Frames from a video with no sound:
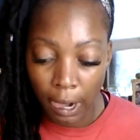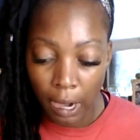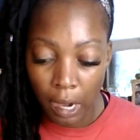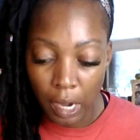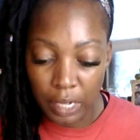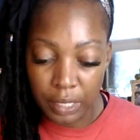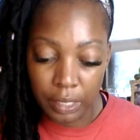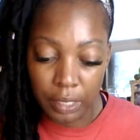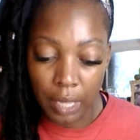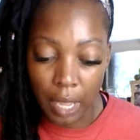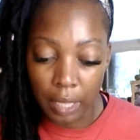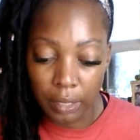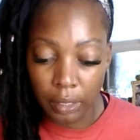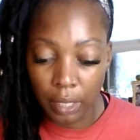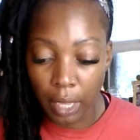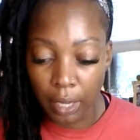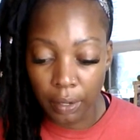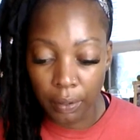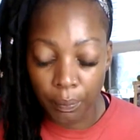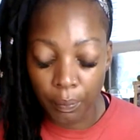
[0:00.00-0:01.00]
it's not
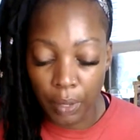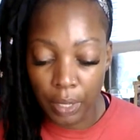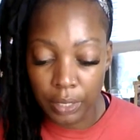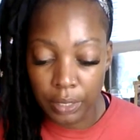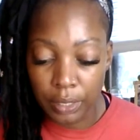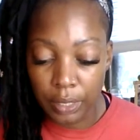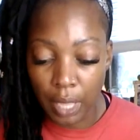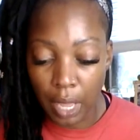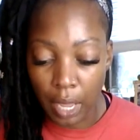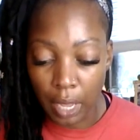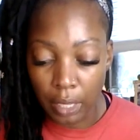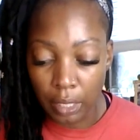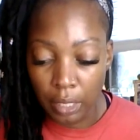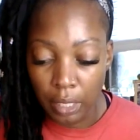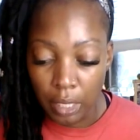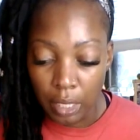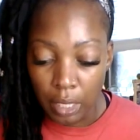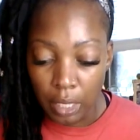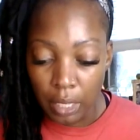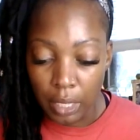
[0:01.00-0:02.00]
that it's not
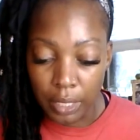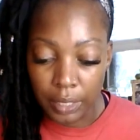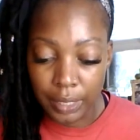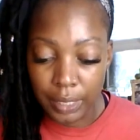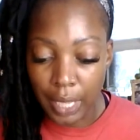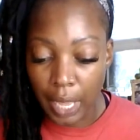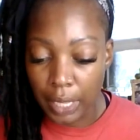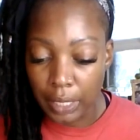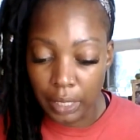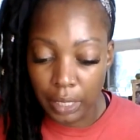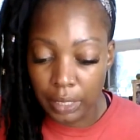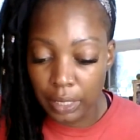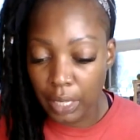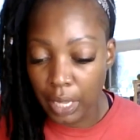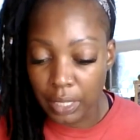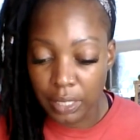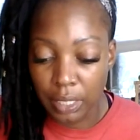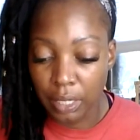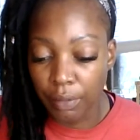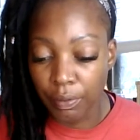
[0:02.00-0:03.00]
it's not it
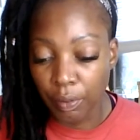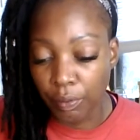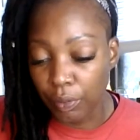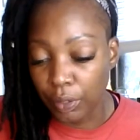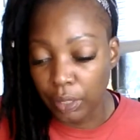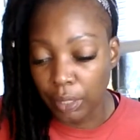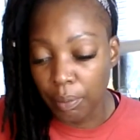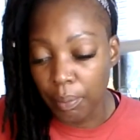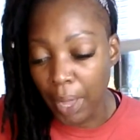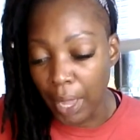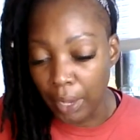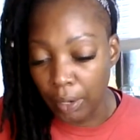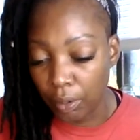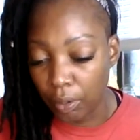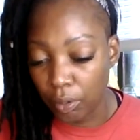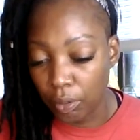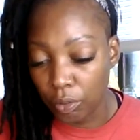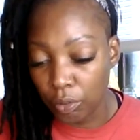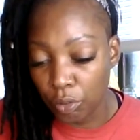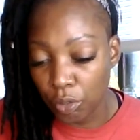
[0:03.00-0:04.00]
doesn't even really
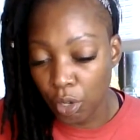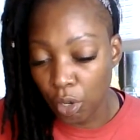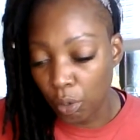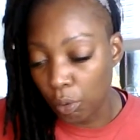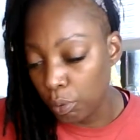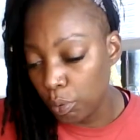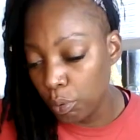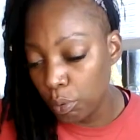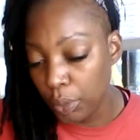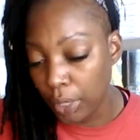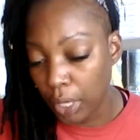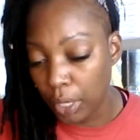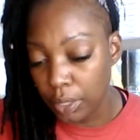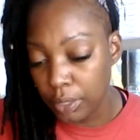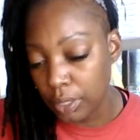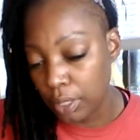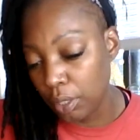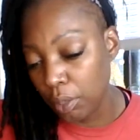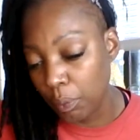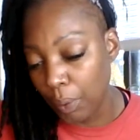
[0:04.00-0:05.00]
matter. You know, who
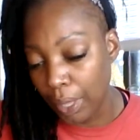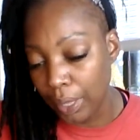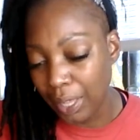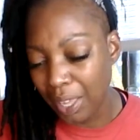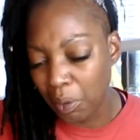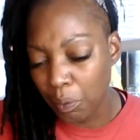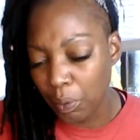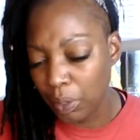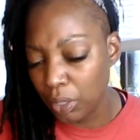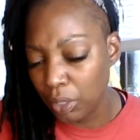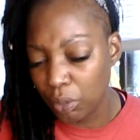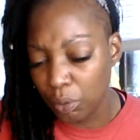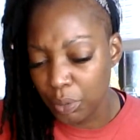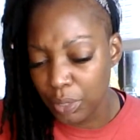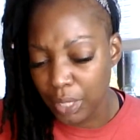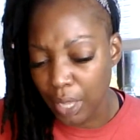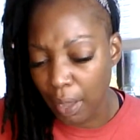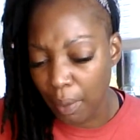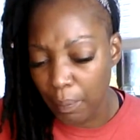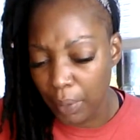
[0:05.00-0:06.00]
cares anyway? Like one of those
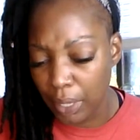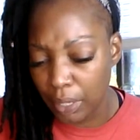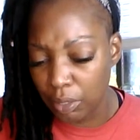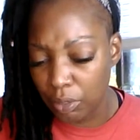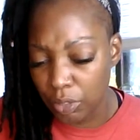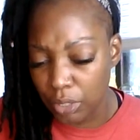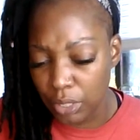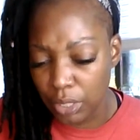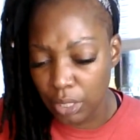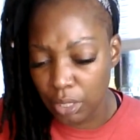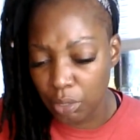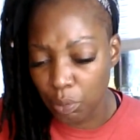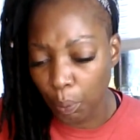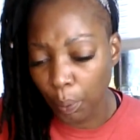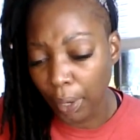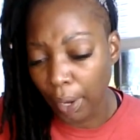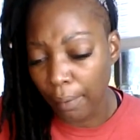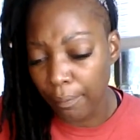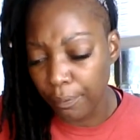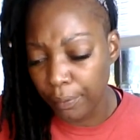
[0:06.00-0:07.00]
type energies is
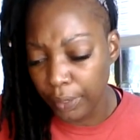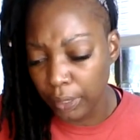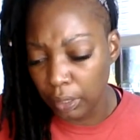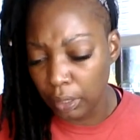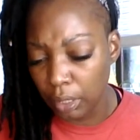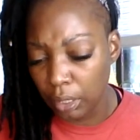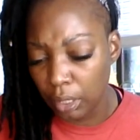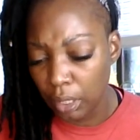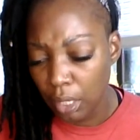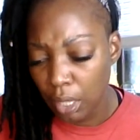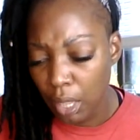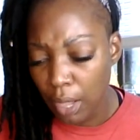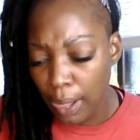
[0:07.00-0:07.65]
what I'm feeling.